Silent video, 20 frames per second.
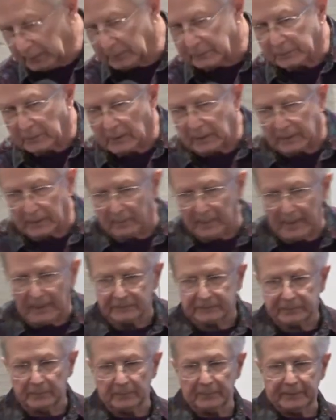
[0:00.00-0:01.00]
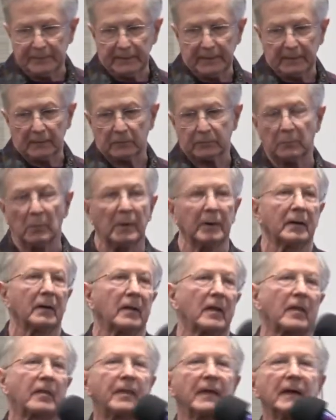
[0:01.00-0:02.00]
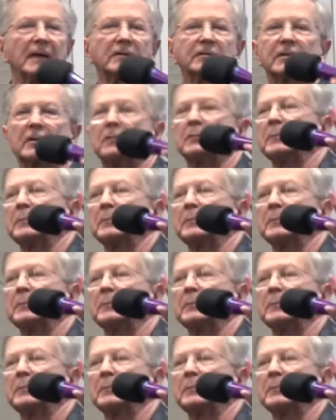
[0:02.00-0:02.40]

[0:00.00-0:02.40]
to talk about some things. One of the things that's